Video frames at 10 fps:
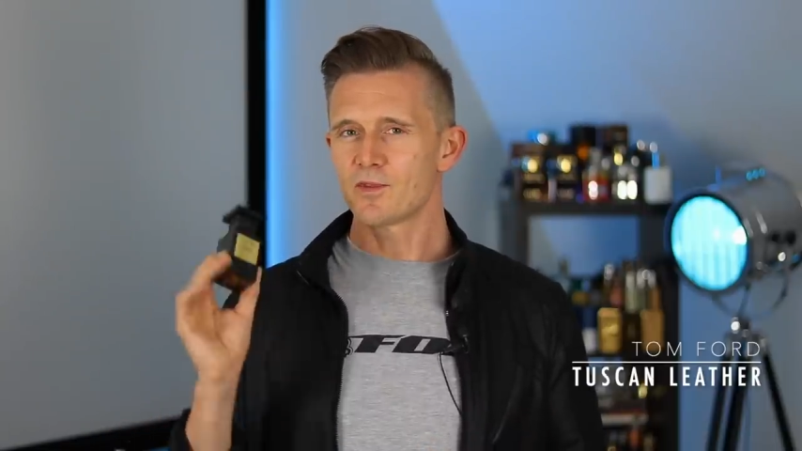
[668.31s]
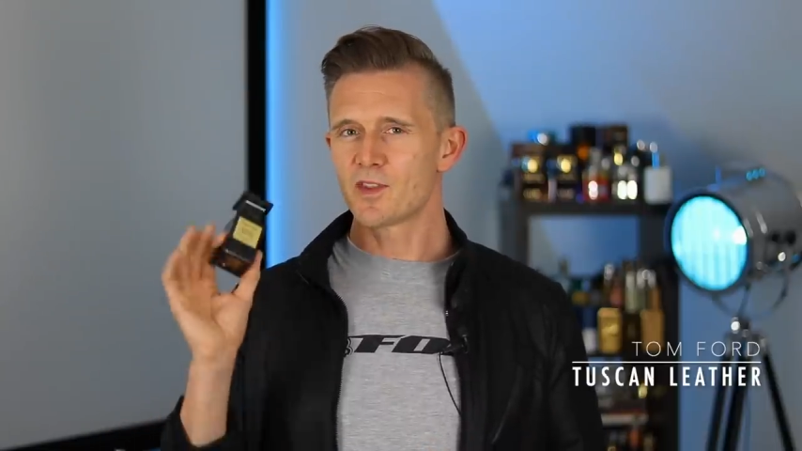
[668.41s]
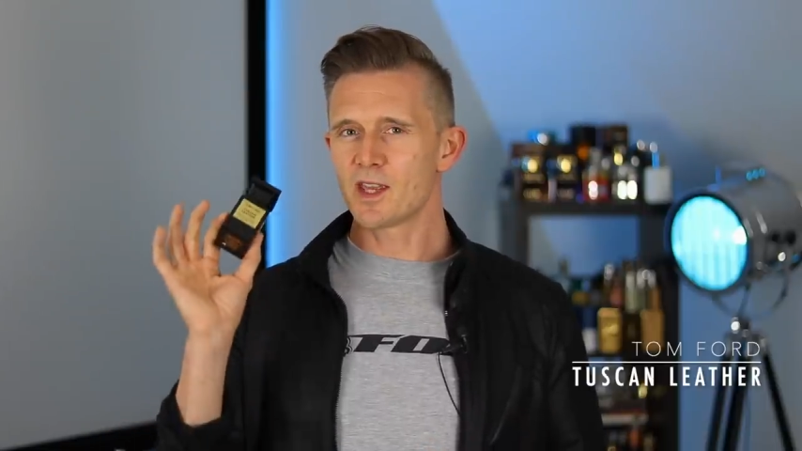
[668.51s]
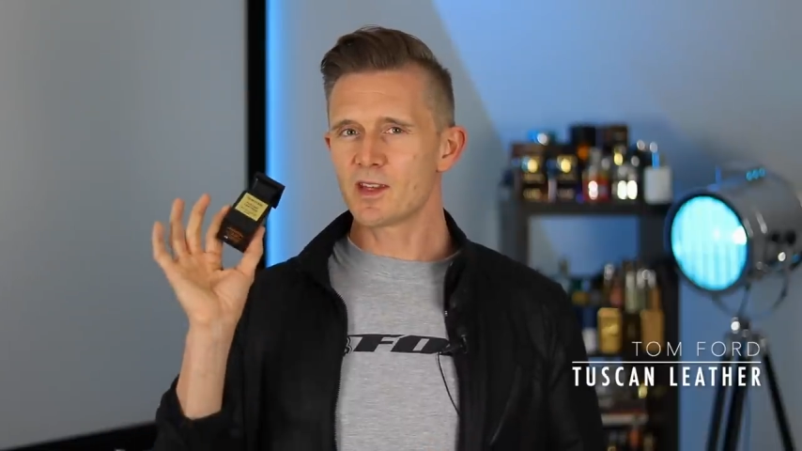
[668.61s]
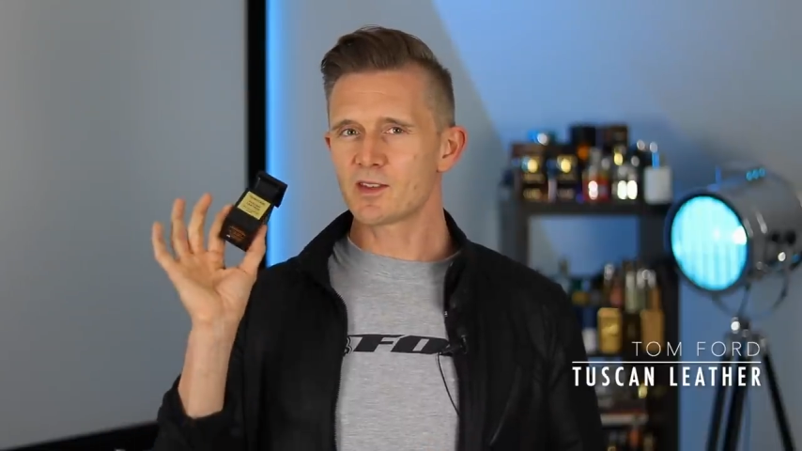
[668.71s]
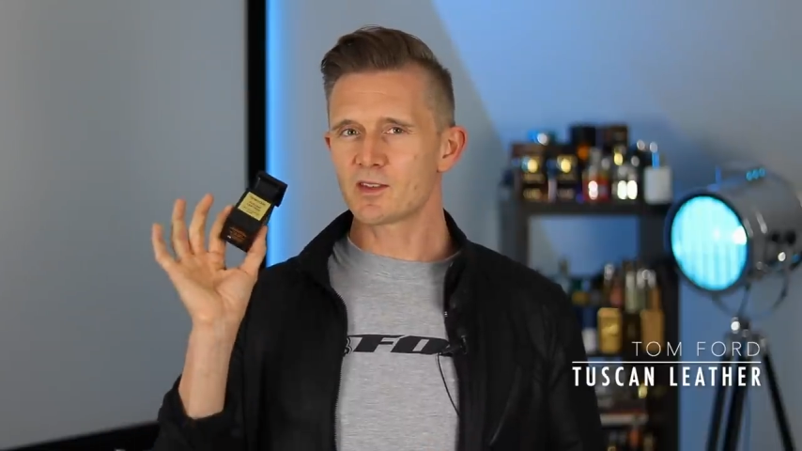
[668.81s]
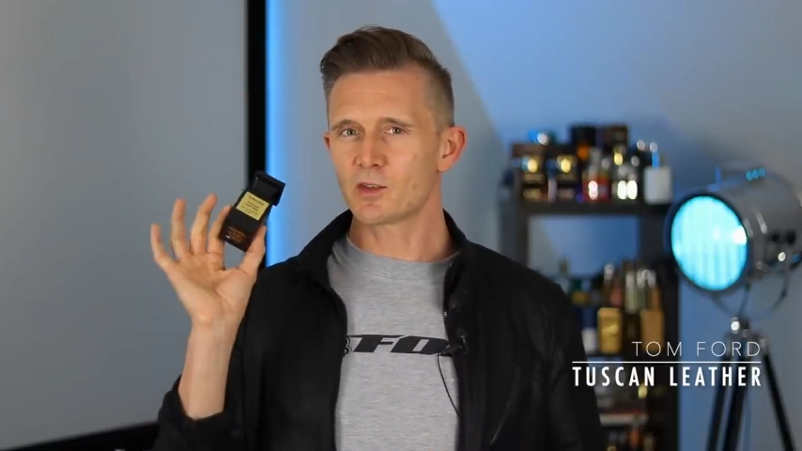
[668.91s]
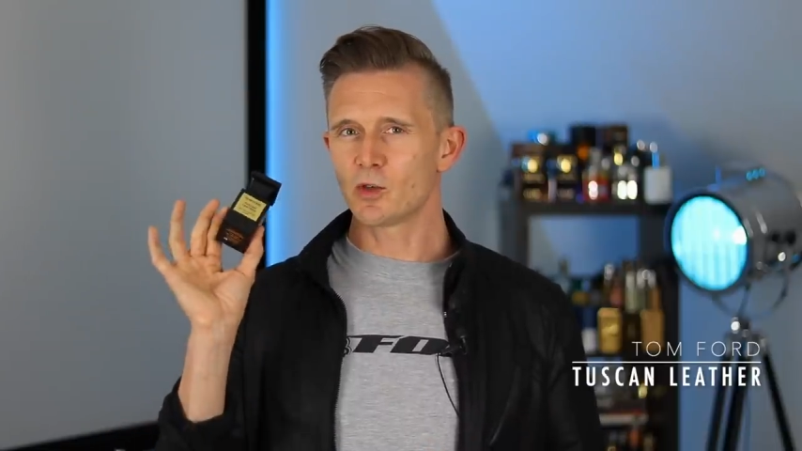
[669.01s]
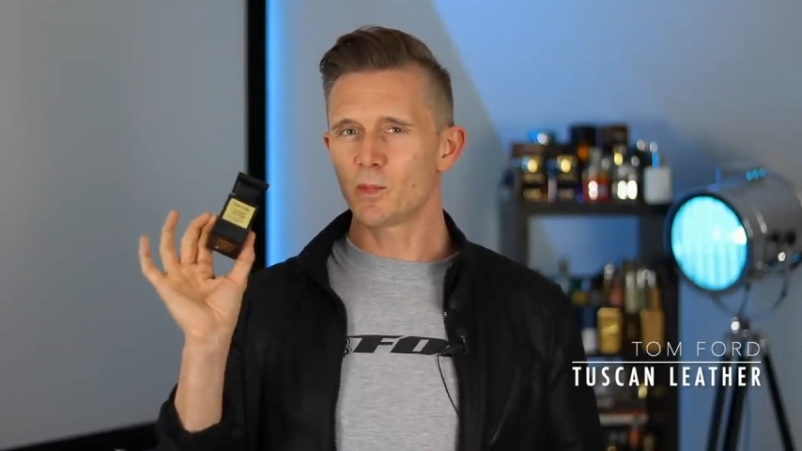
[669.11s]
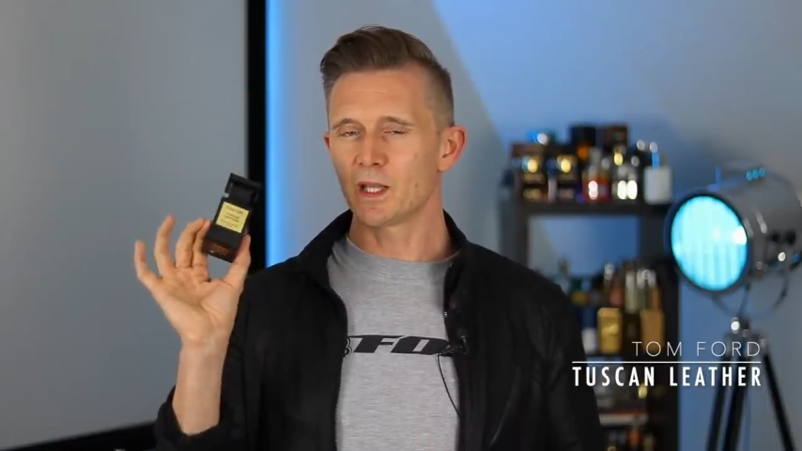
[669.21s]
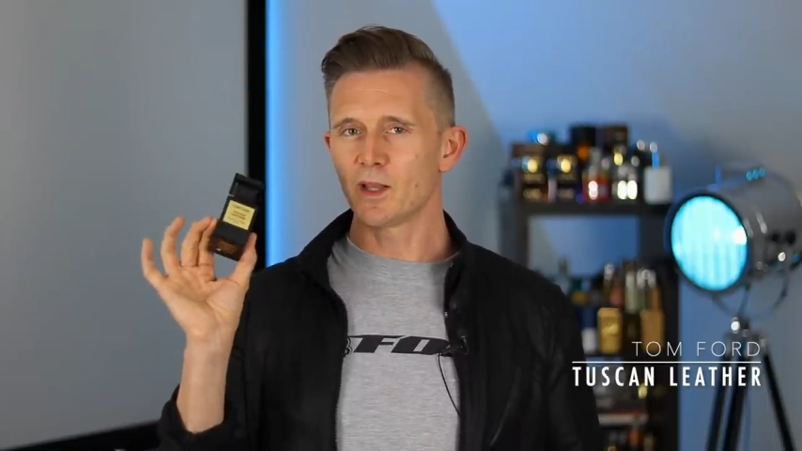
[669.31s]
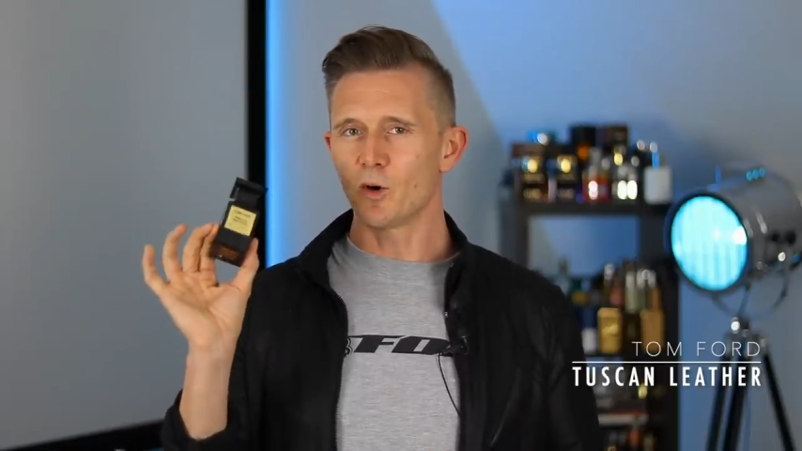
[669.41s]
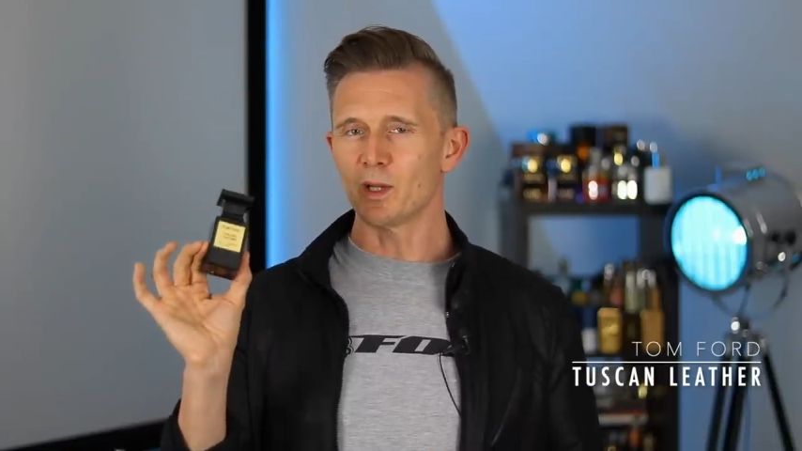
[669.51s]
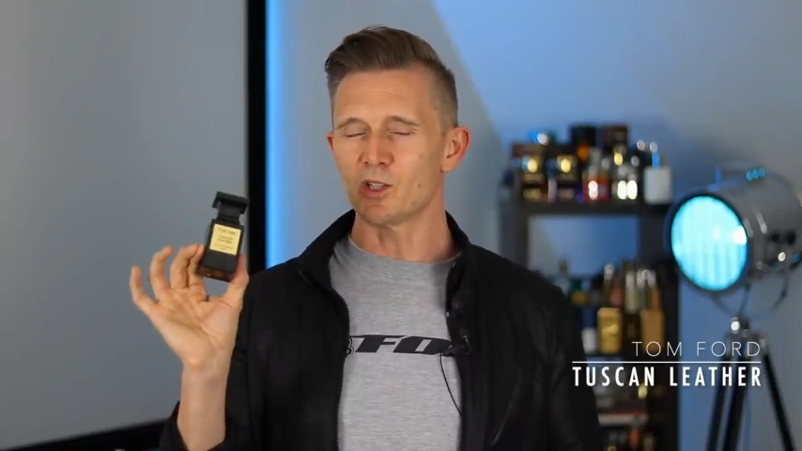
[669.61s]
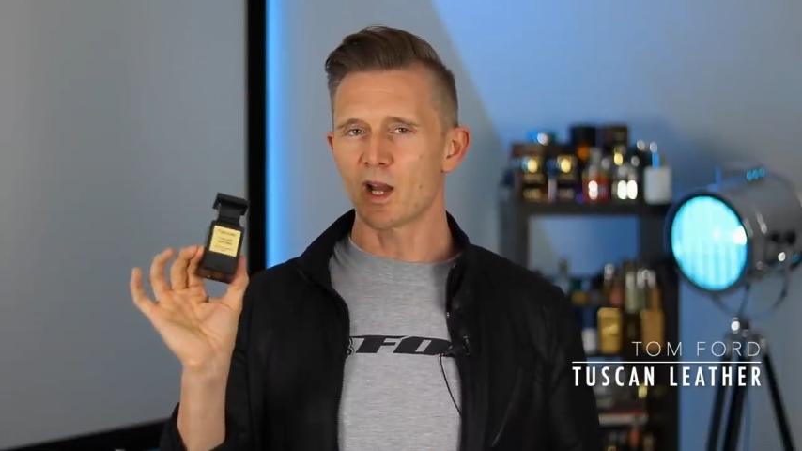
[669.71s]
this could be a
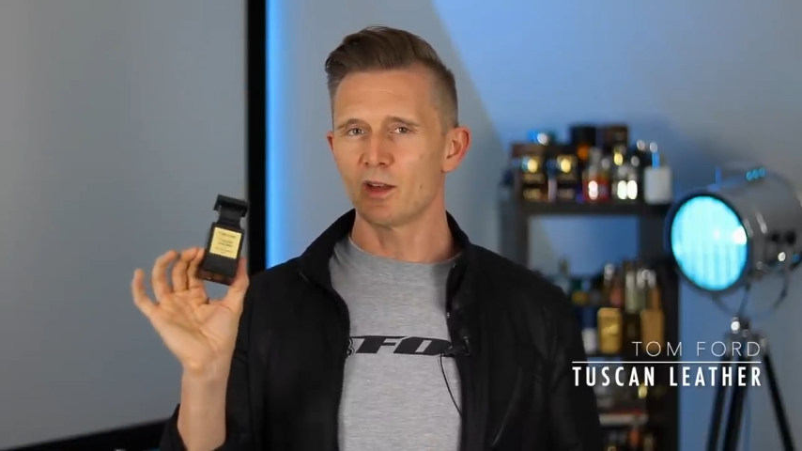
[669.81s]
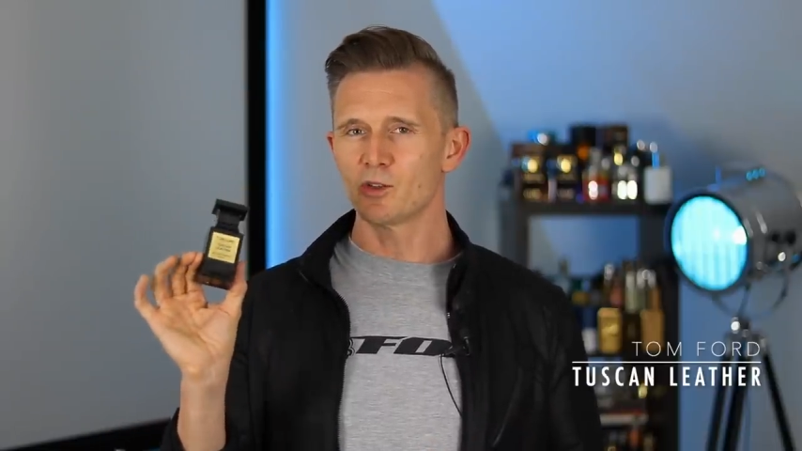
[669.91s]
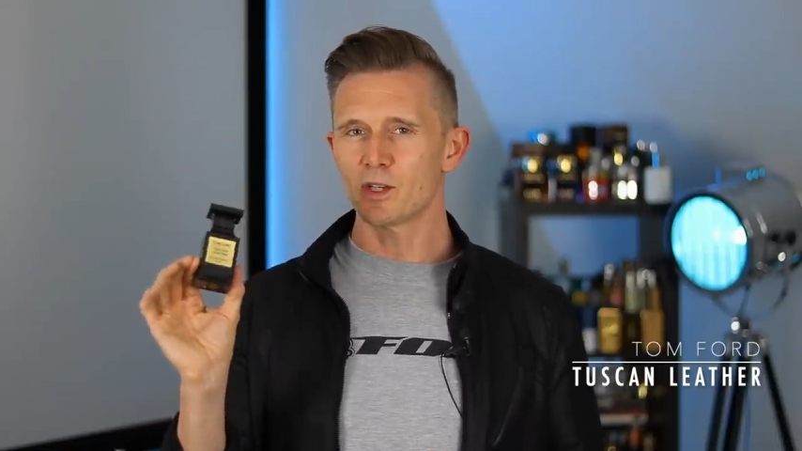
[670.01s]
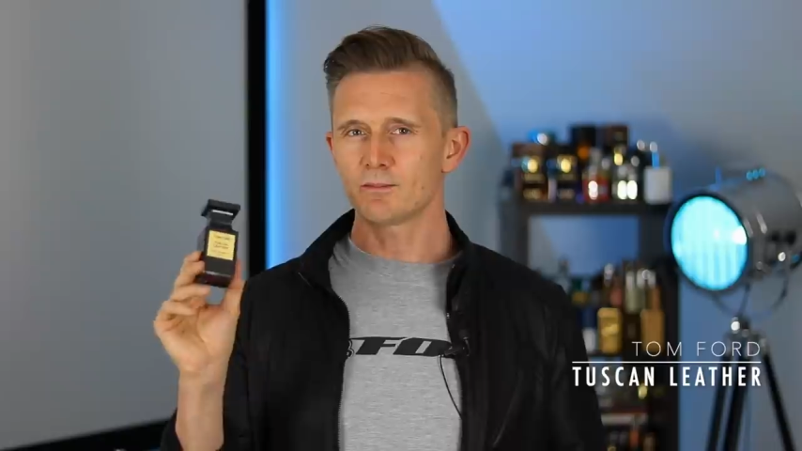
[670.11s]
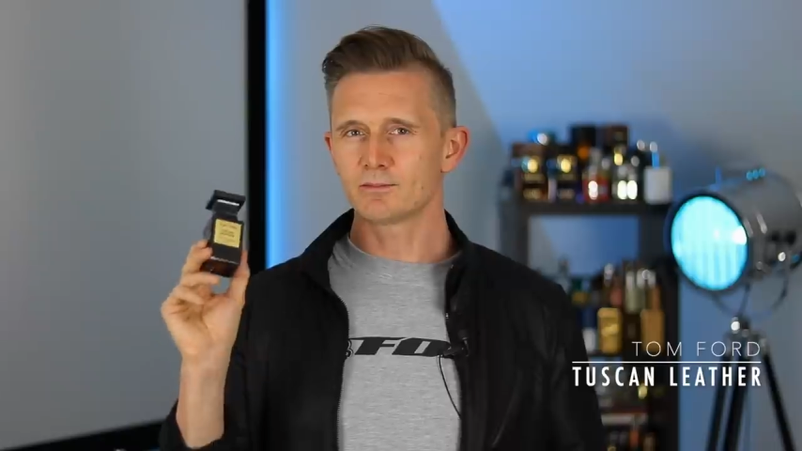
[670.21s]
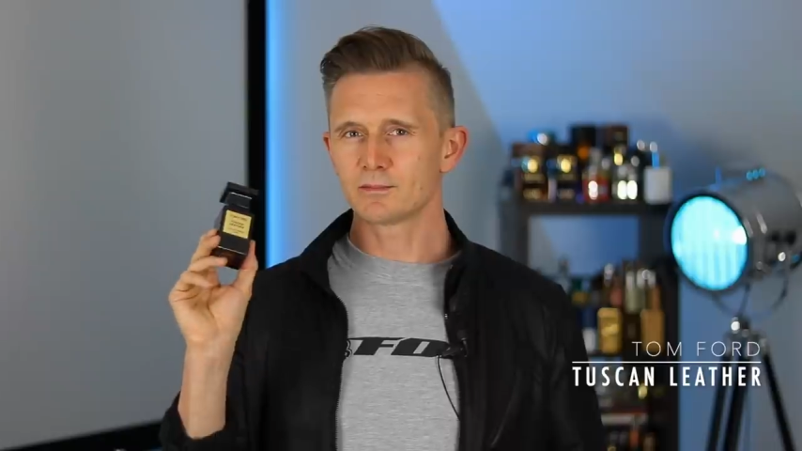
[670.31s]
little bit challenging